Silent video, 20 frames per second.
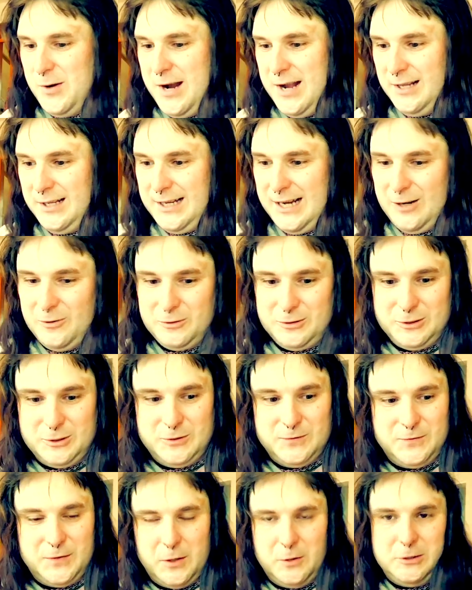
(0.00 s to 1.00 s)

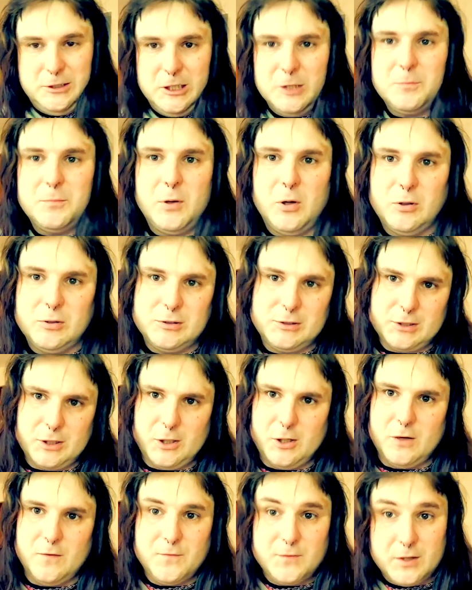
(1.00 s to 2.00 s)
encounter various parts
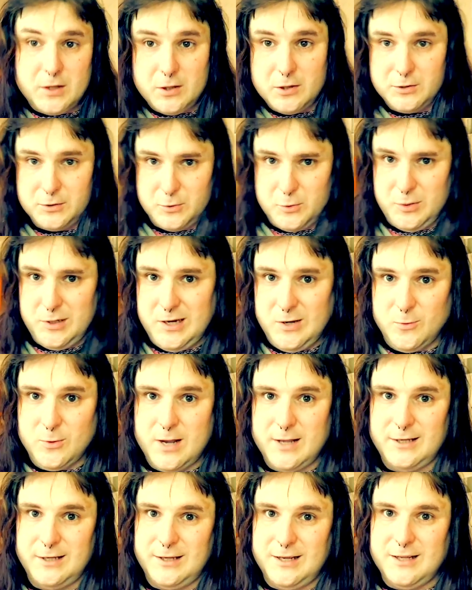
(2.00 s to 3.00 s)
of the Hazuki
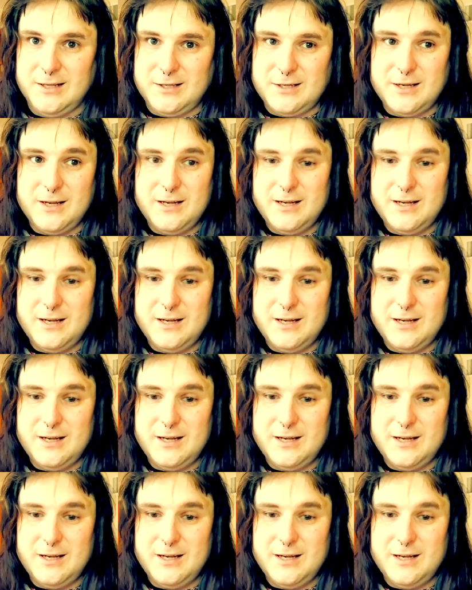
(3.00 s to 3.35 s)
residence